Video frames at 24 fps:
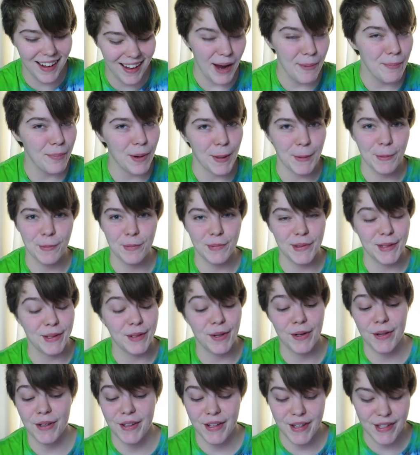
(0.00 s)
I'm probably
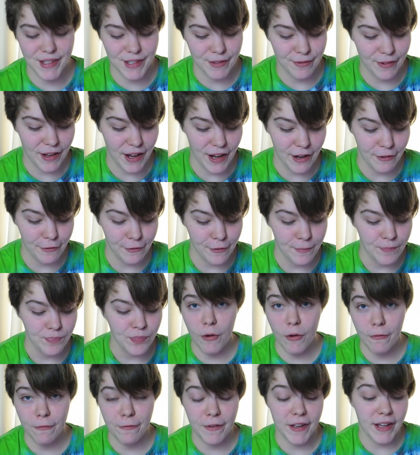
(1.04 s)
not going to survive.
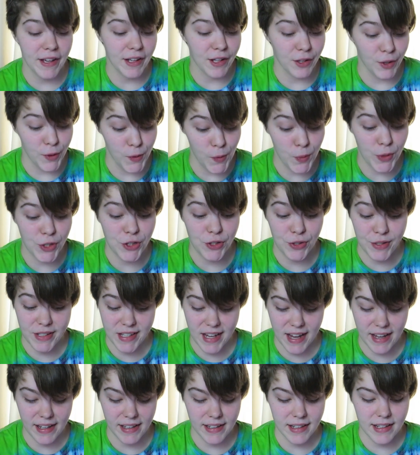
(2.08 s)
What vehicle would you
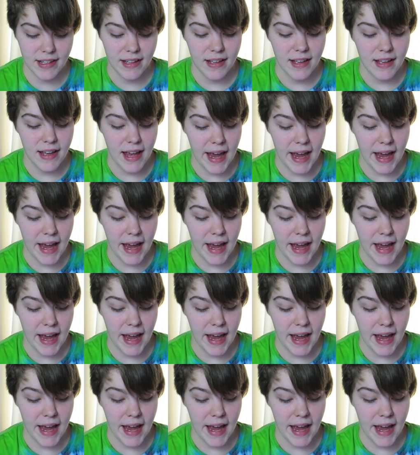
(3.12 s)
take?